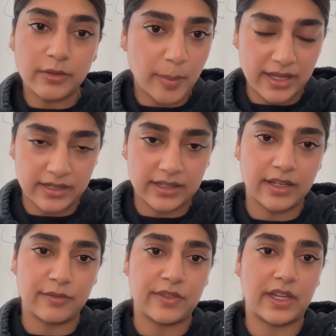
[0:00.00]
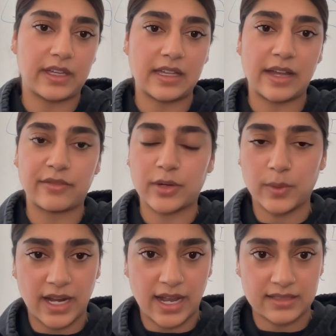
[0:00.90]
repetitive that
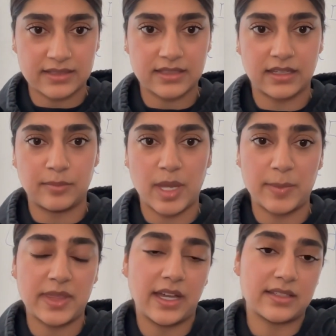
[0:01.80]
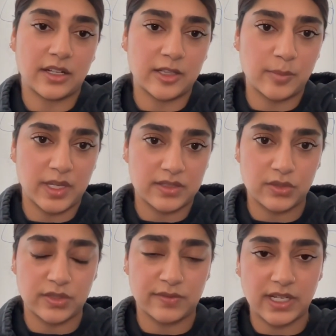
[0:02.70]
everyone asks, and maybe that's not the best
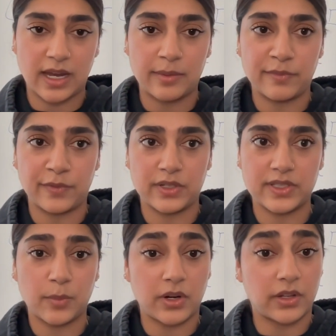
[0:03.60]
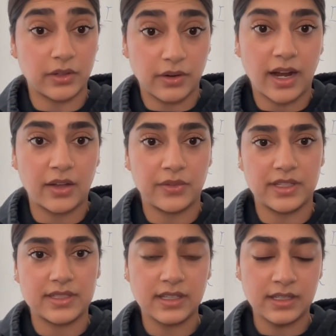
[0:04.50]
use of time for someone on the ground
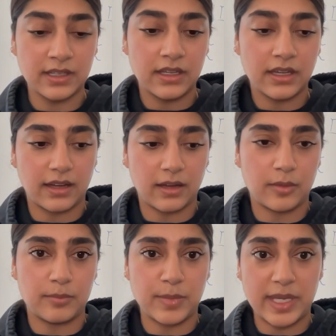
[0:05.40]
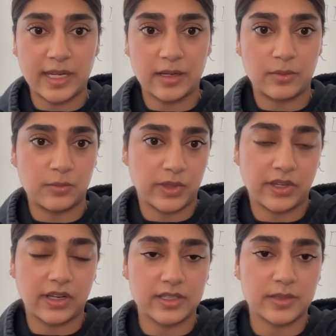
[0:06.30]
that's meeting with the
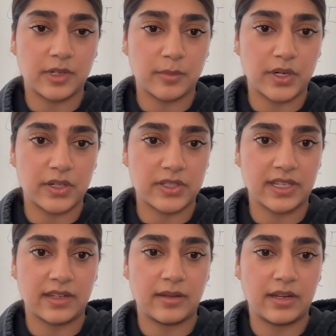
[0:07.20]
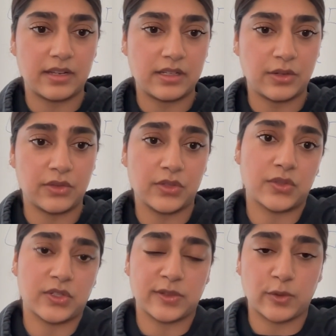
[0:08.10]
customer in person. You know, those
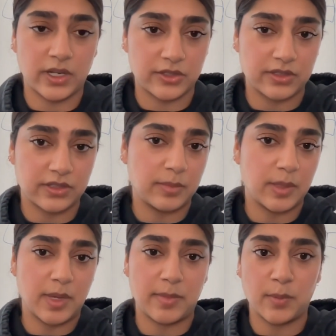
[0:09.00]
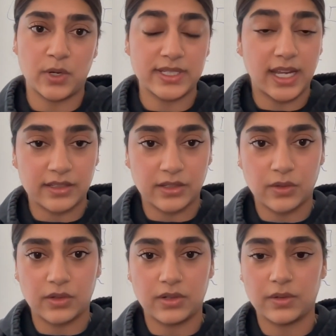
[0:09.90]
sorts of questions could be maybe more technical
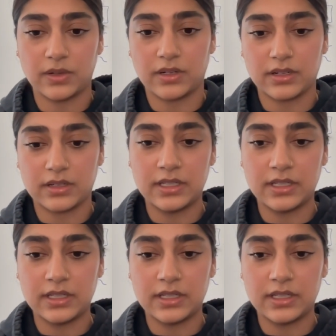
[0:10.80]
or